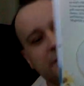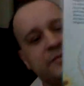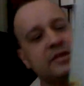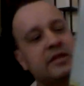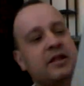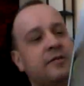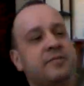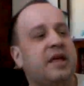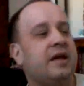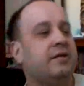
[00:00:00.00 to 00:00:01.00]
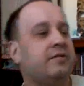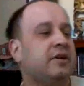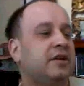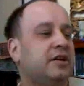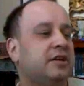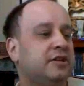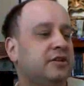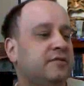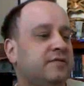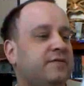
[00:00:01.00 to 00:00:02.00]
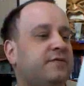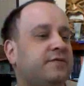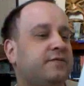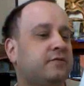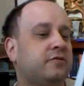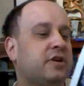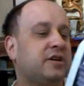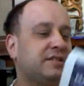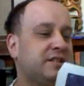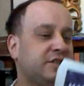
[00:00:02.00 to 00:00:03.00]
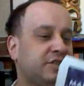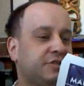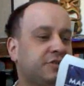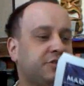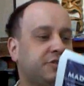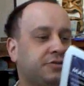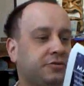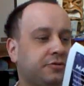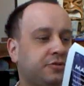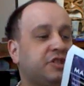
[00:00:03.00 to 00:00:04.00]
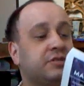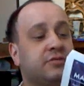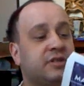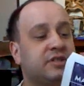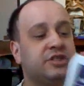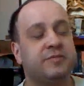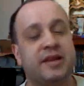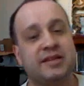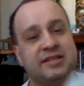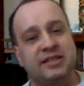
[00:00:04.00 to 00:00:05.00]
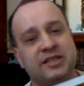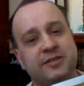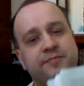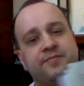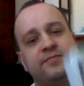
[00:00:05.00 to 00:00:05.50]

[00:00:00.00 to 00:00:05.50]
This comes out of Cross Stitch, Just Cross Stitch magazine.